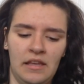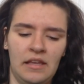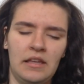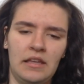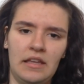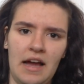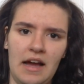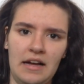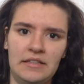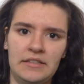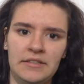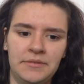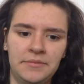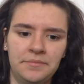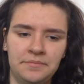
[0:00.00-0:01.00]
Yeah,
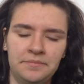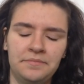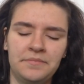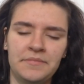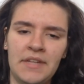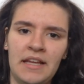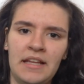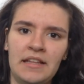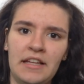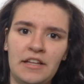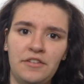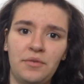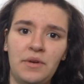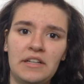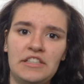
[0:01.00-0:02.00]
thanks
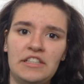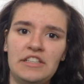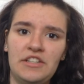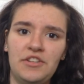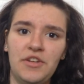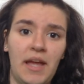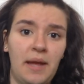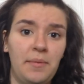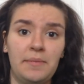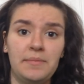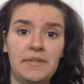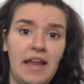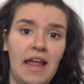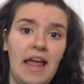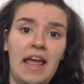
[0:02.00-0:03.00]
for watching CUKpop
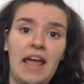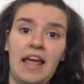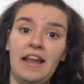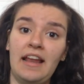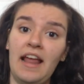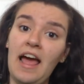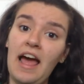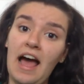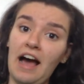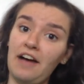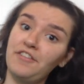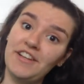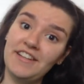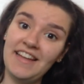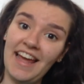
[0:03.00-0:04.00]
Today, and have a
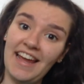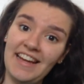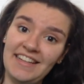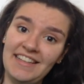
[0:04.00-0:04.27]
good day.